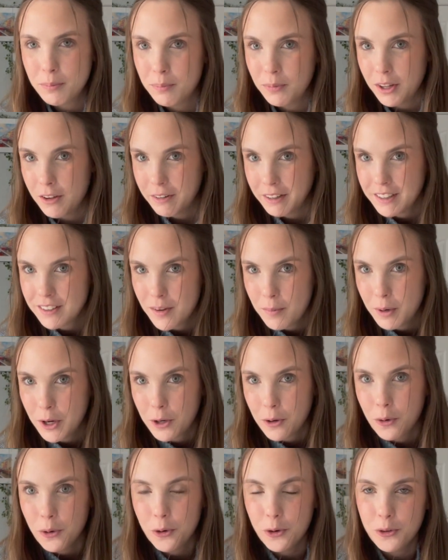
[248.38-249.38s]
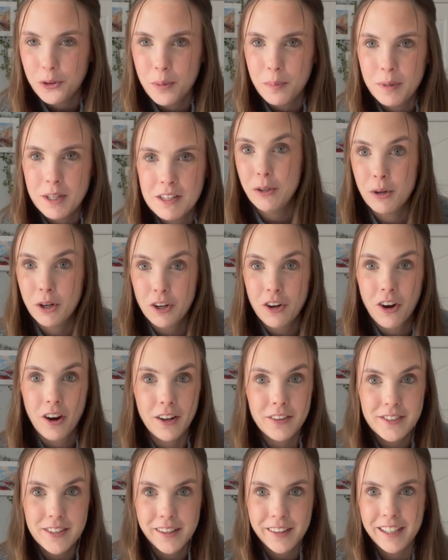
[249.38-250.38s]
living somewhere cold means we're
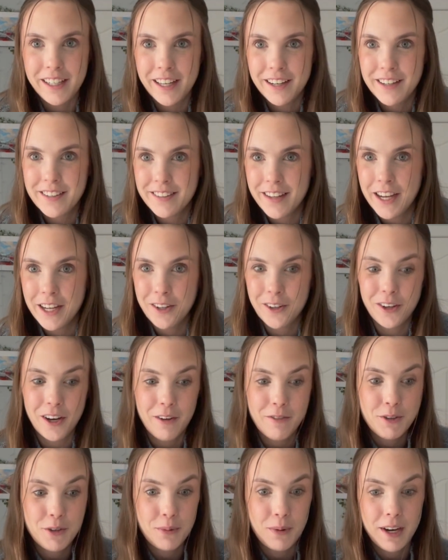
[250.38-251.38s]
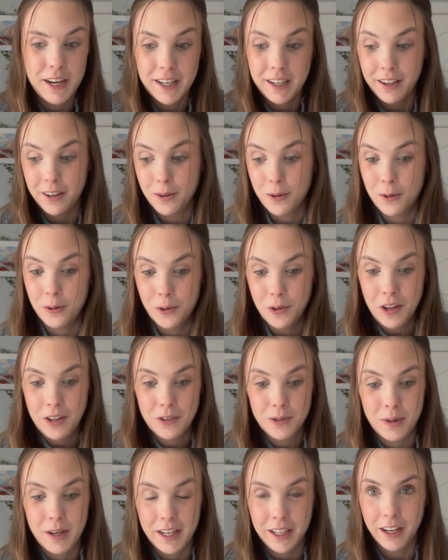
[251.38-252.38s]
constantly in a cycle of sweating and cold and
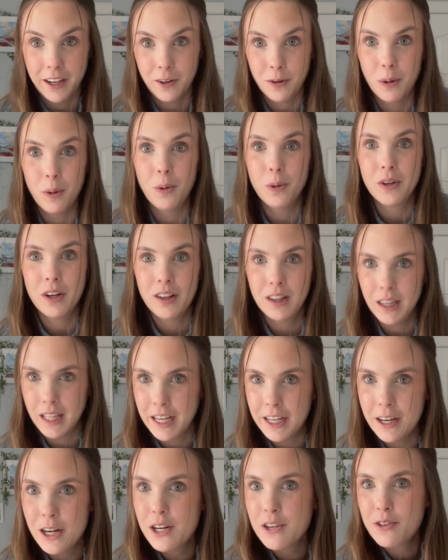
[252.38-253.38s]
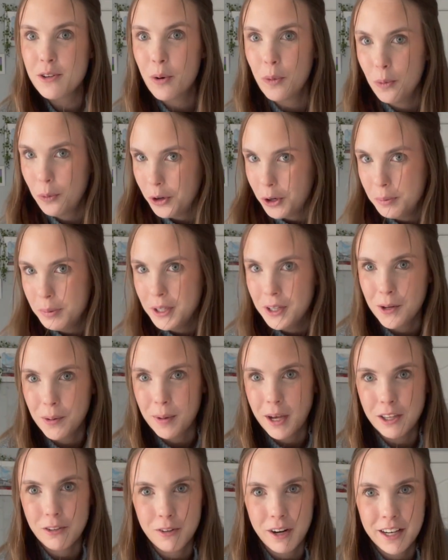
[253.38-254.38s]
sweating and cold. Layers will be your
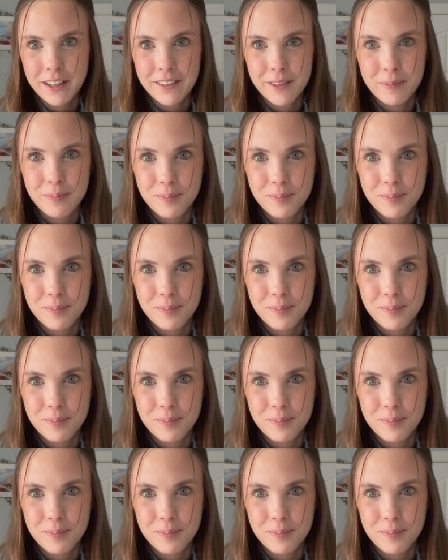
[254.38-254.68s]
best friend.